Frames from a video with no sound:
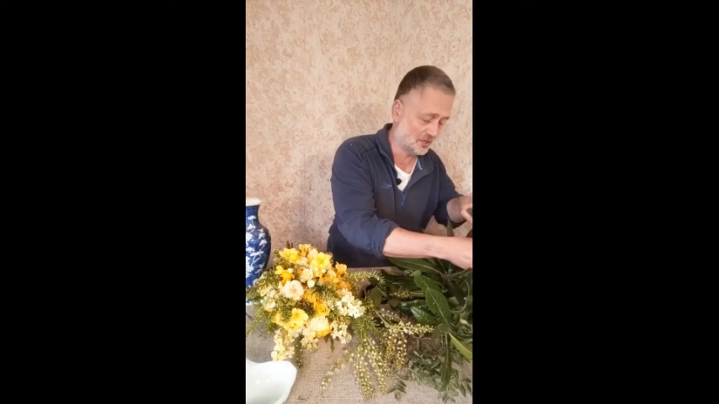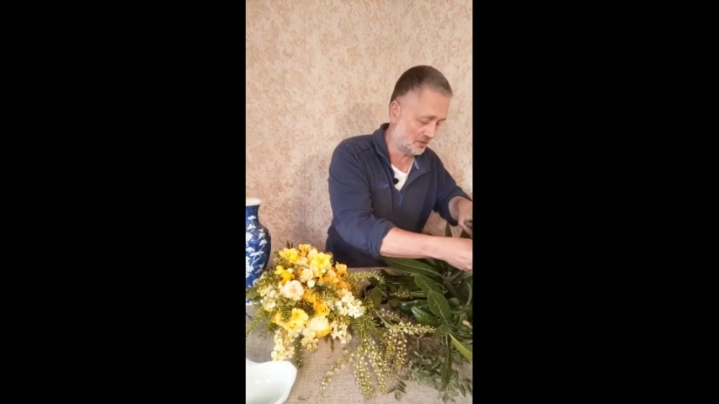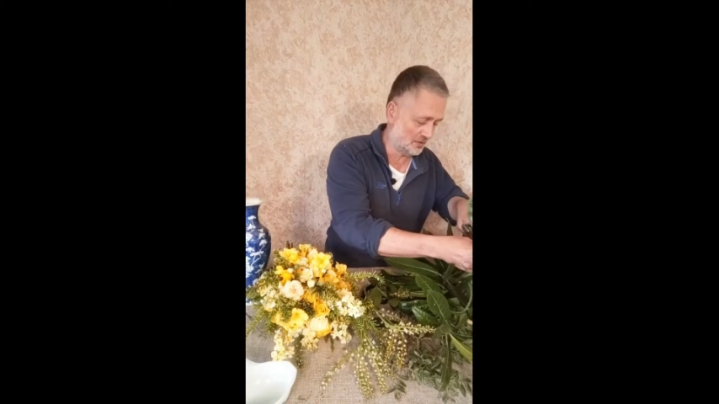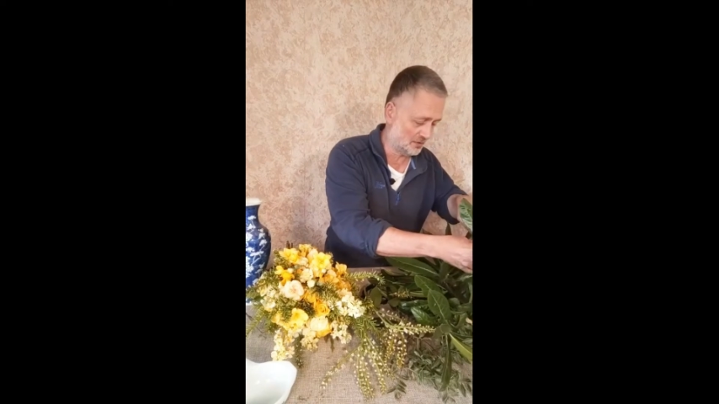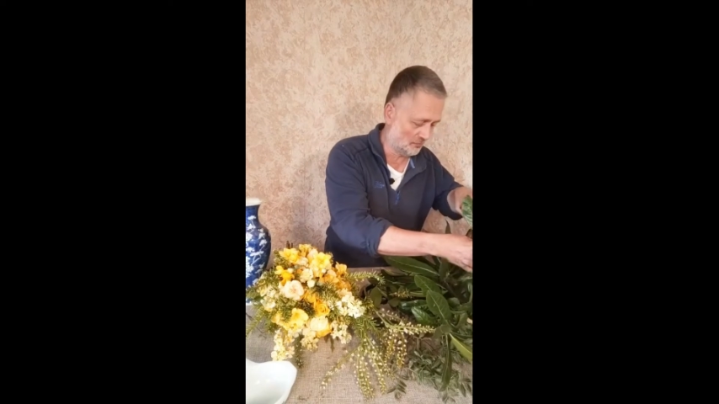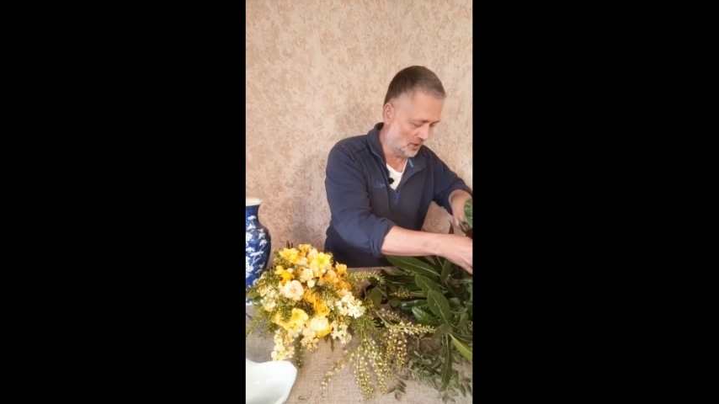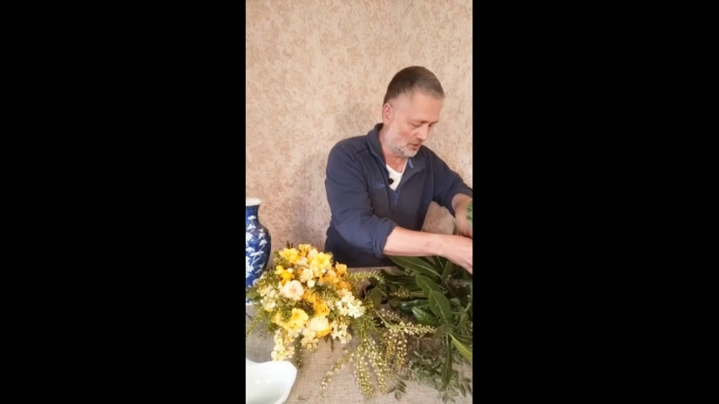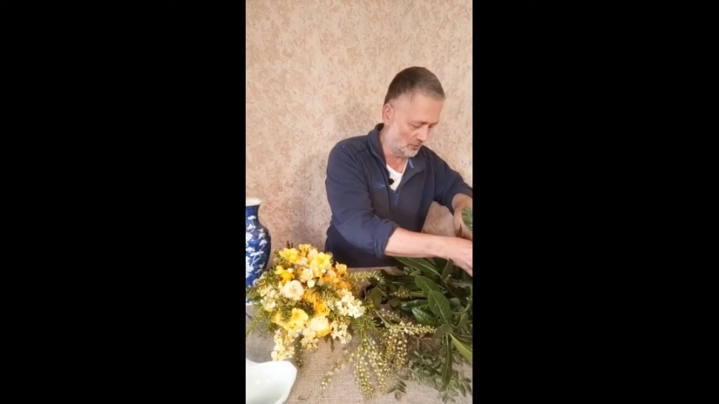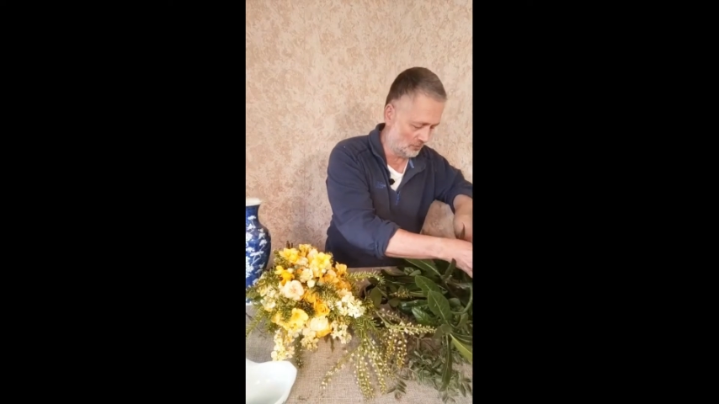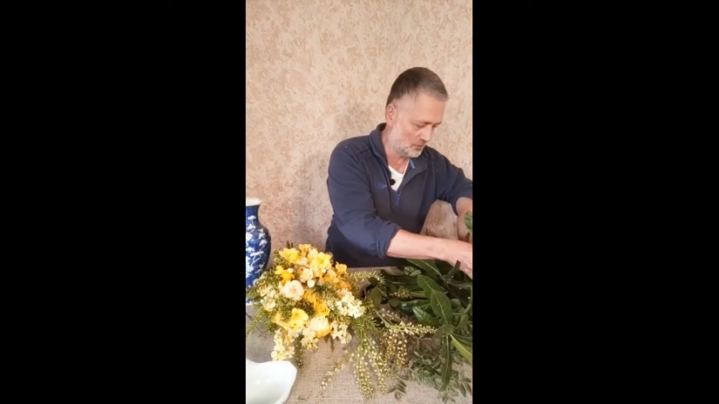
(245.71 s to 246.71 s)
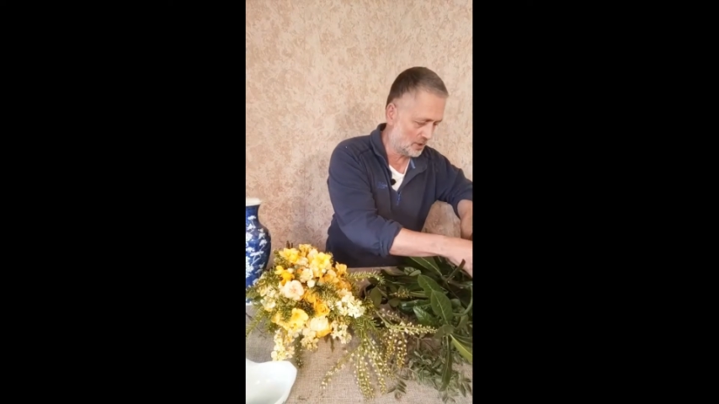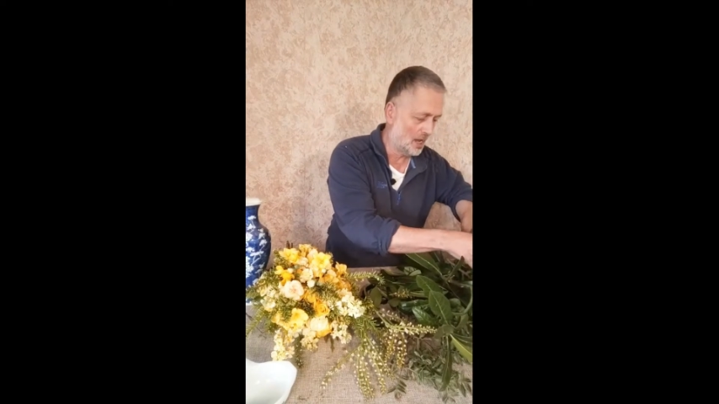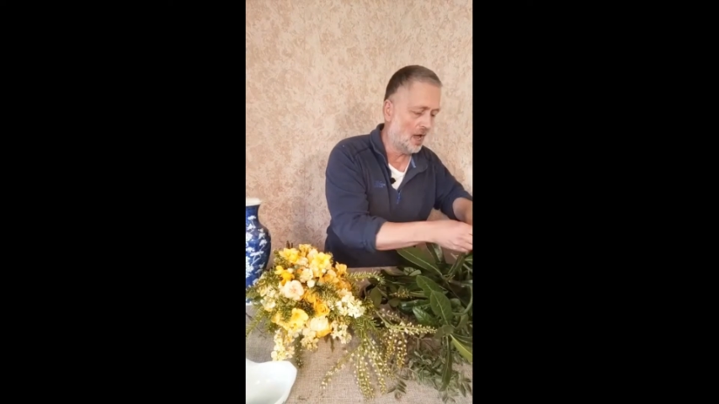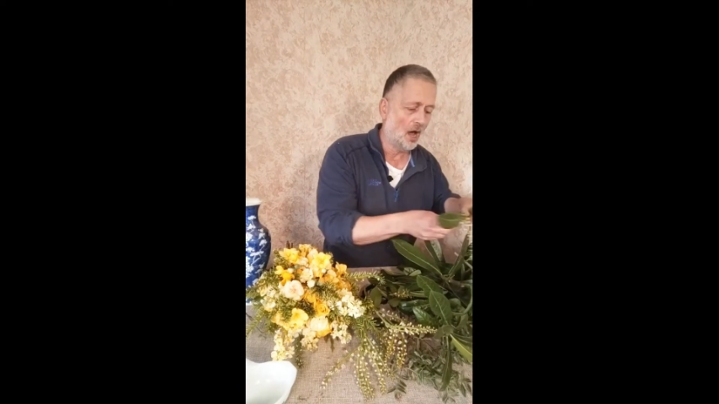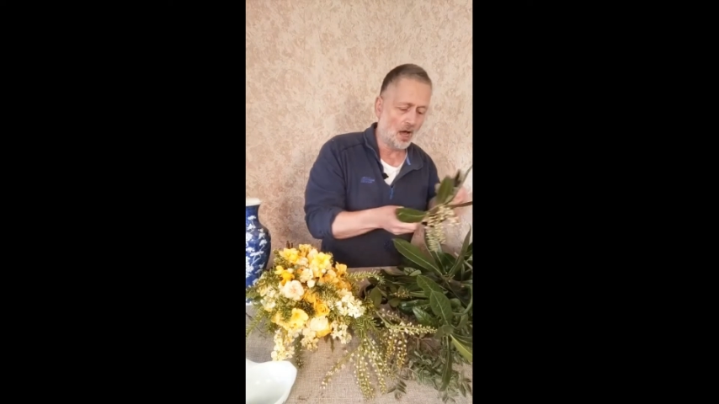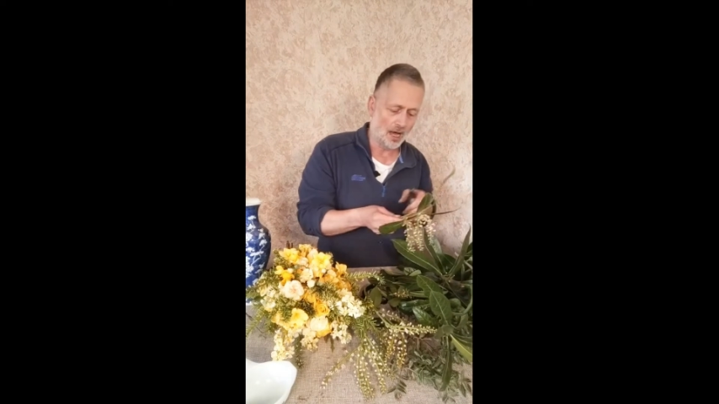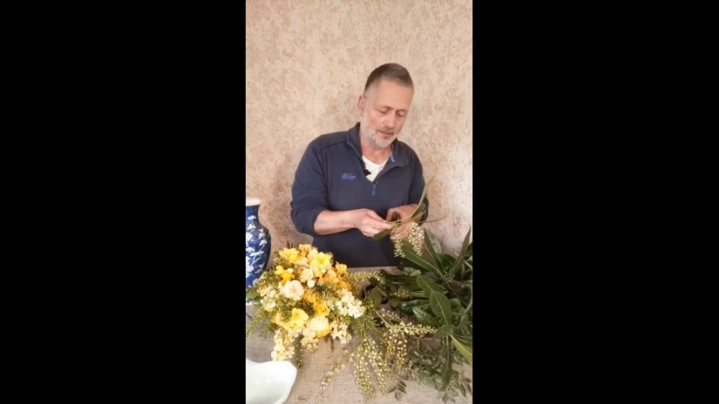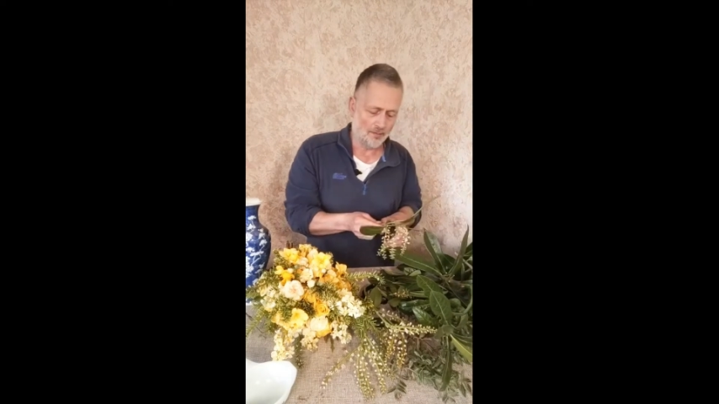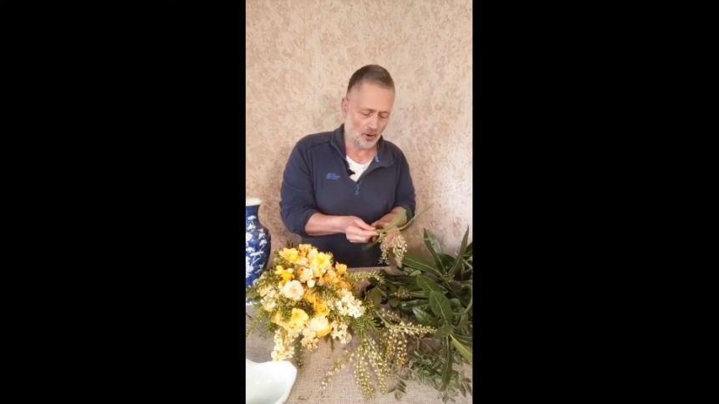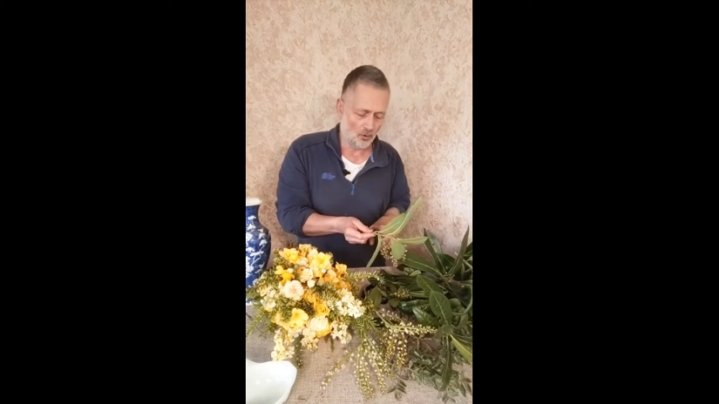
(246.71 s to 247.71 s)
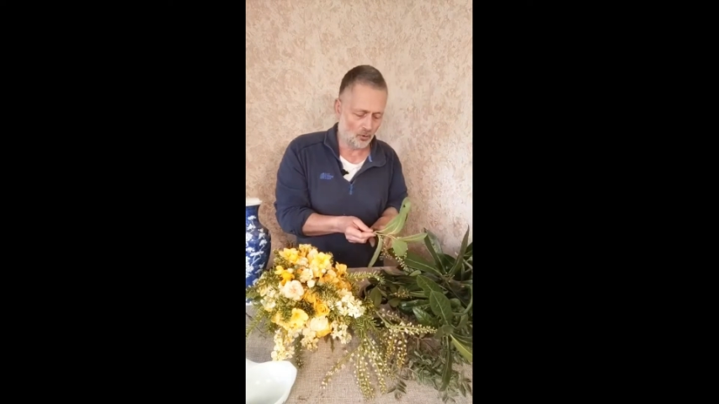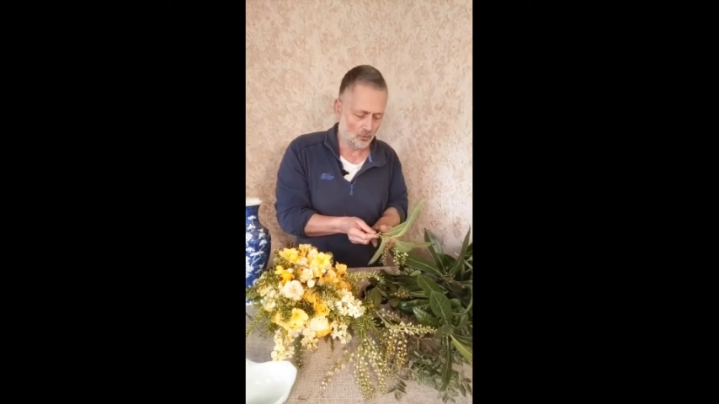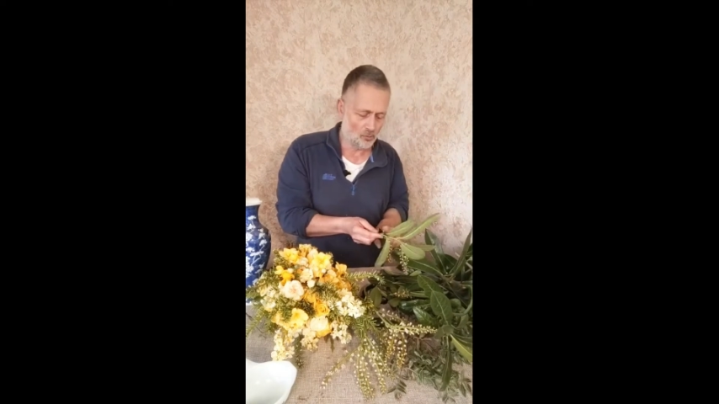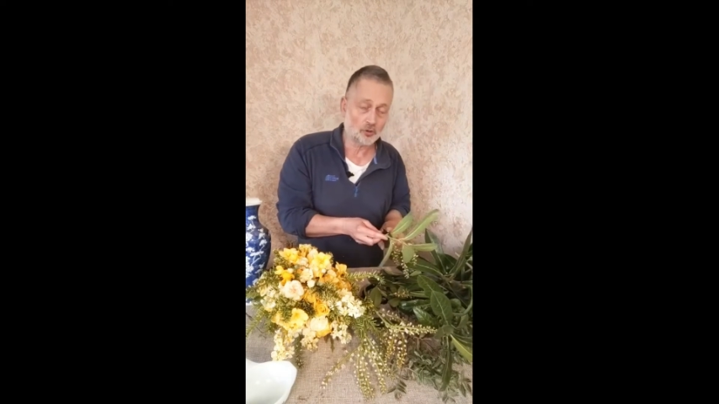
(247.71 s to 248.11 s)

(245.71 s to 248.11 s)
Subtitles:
of the road, or what's